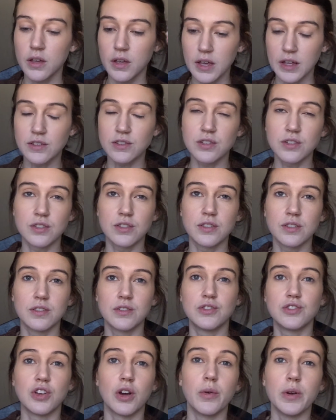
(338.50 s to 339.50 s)
it's
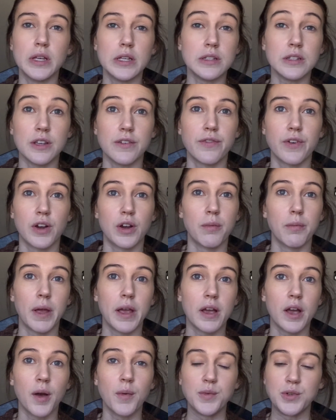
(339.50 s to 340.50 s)
so easy for your
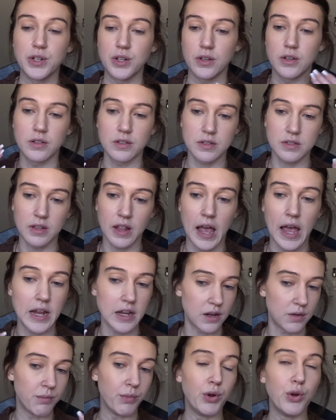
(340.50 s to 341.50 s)
makeup to slide
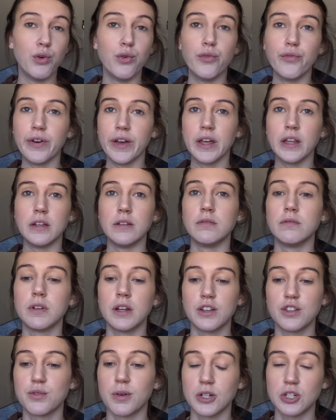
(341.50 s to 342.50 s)
and move, and
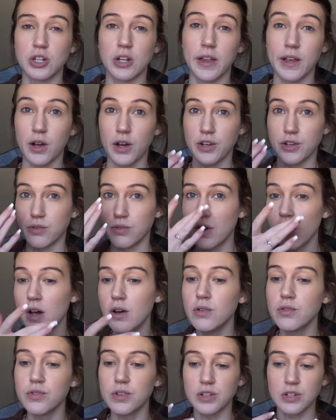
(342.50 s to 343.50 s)
especially like on your
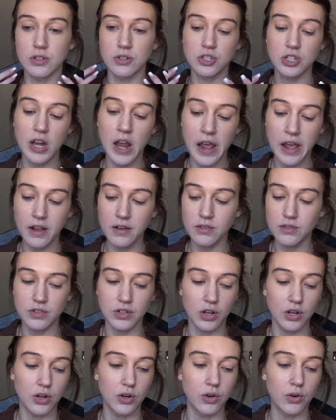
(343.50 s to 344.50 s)
nose and your chin.
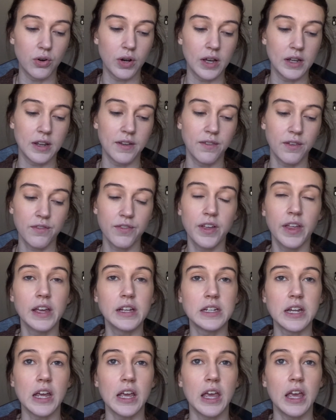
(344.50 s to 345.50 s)
So I definitely feel
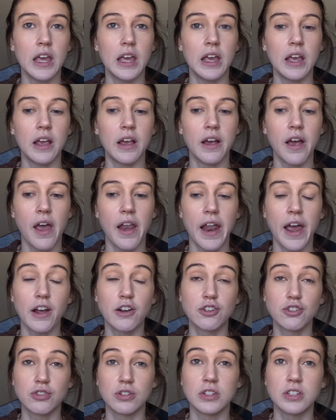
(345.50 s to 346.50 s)
like taking an
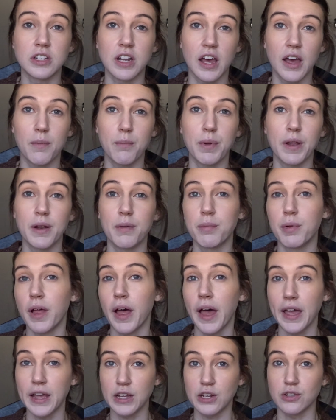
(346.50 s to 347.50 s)
extra step and
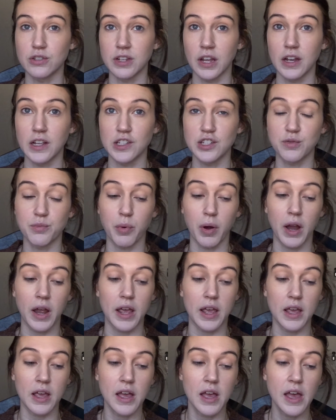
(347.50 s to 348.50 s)
applying your setting
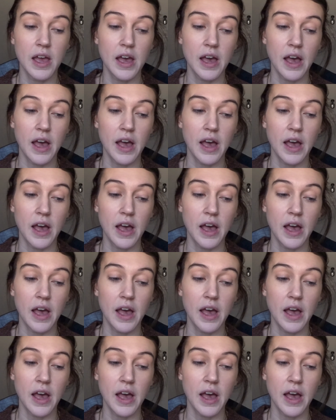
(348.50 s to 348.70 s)
spray